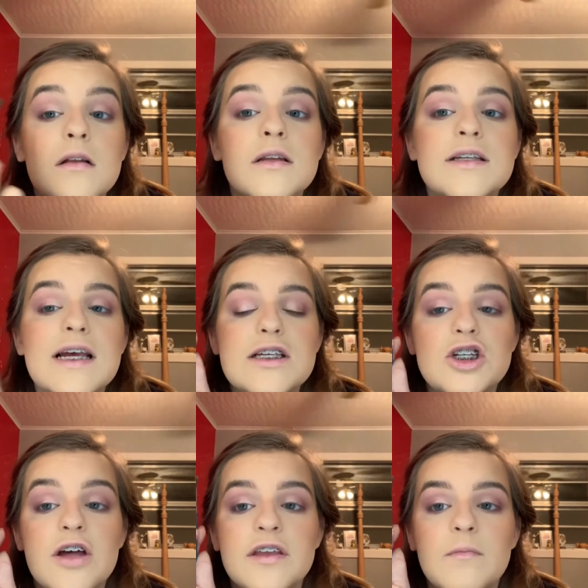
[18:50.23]
This has
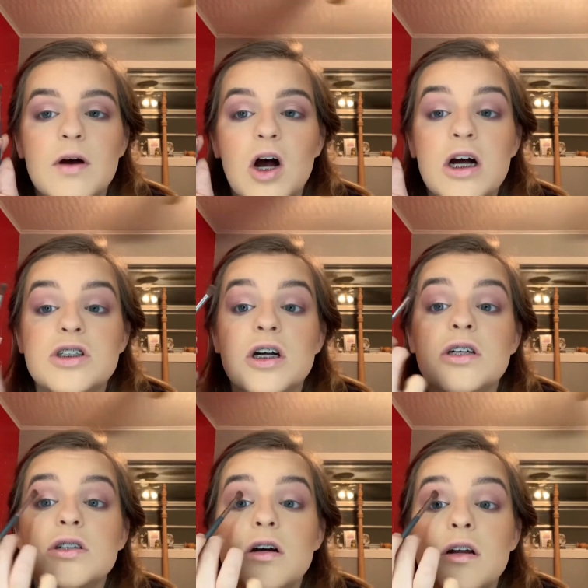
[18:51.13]
nothing but hush
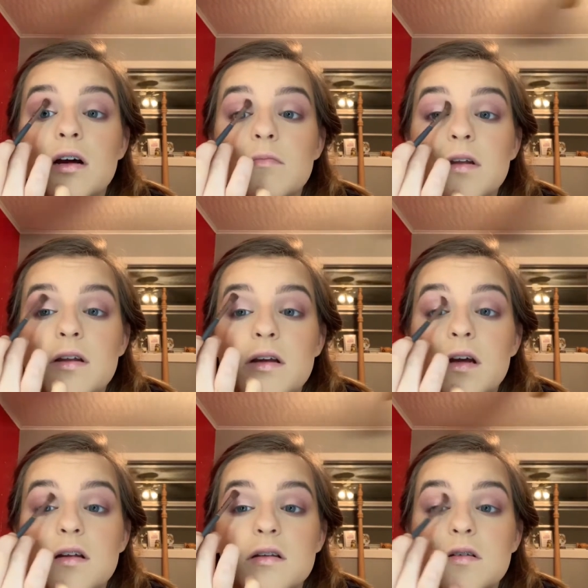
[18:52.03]
hush on it. I'm blending
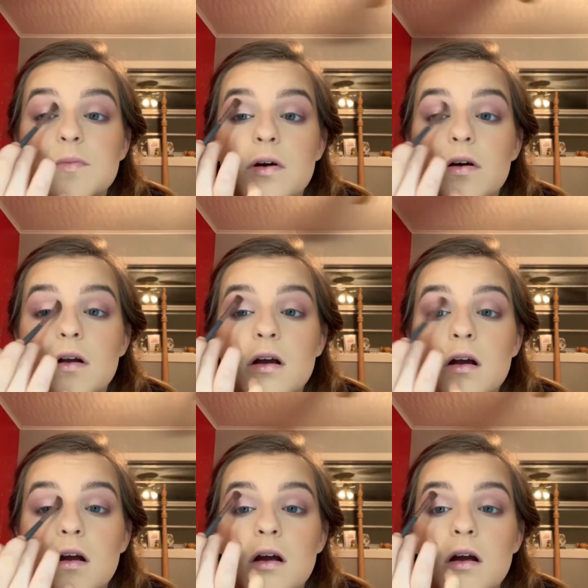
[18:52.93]
out this part right here.